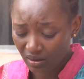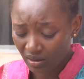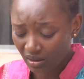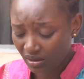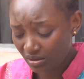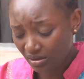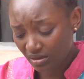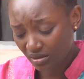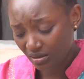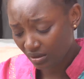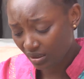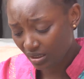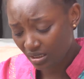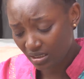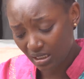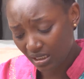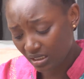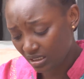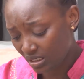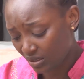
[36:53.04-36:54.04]
Guess
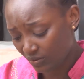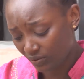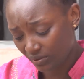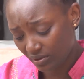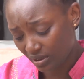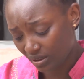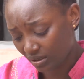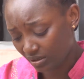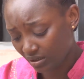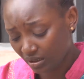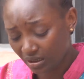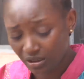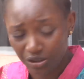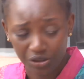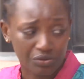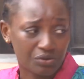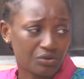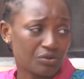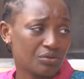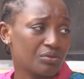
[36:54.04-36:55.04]
that is what I
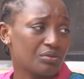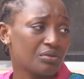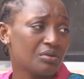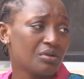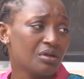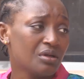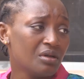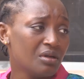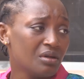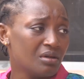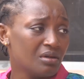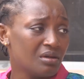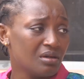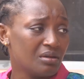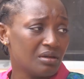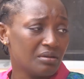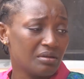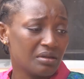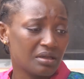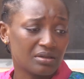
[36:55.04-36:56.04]
should do.
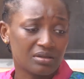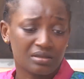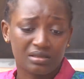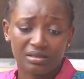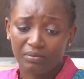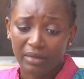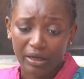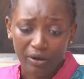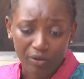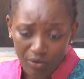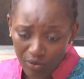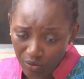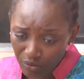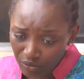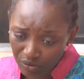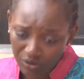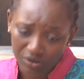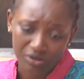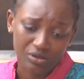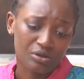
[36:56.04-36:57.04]
Because my
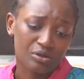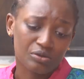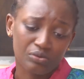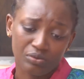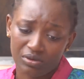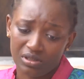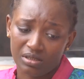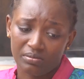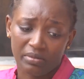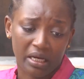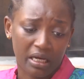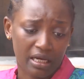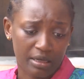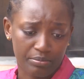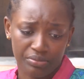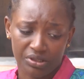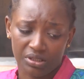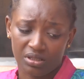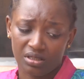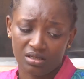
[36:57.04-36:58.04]
uncle does not want my
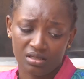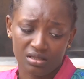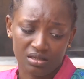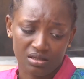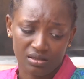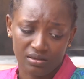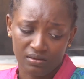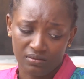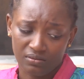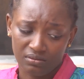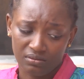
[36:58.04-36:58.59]
happiness.